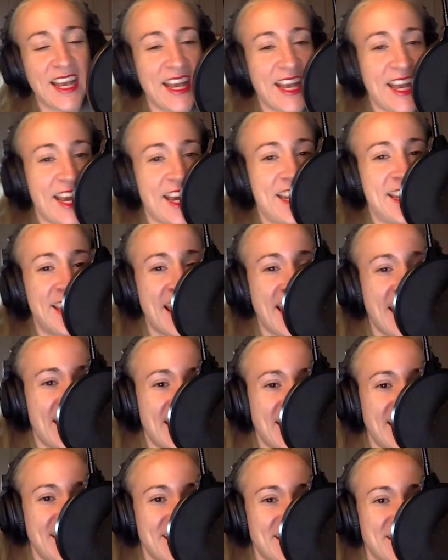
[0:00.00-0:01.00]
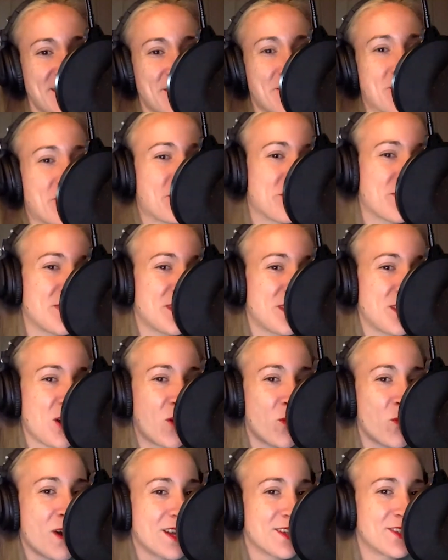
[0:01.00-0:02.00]
and then go
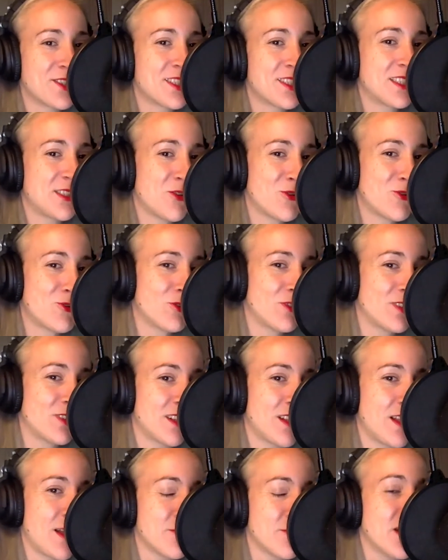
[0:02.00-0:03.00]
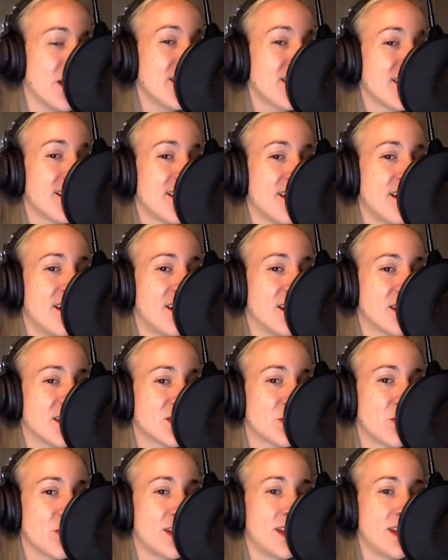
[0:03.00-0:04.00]
watch The Social Dilemma,
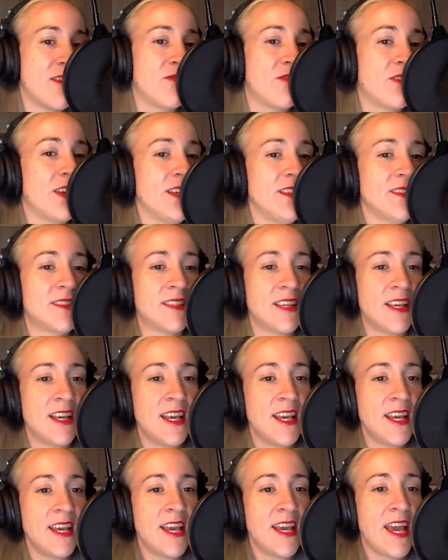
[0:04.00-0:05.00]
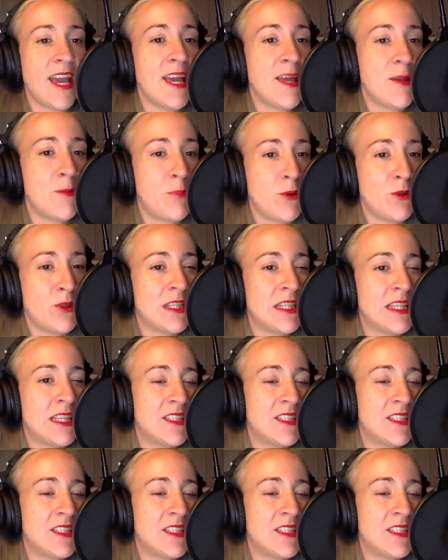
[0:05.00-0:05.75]
also on Netflix. And both of these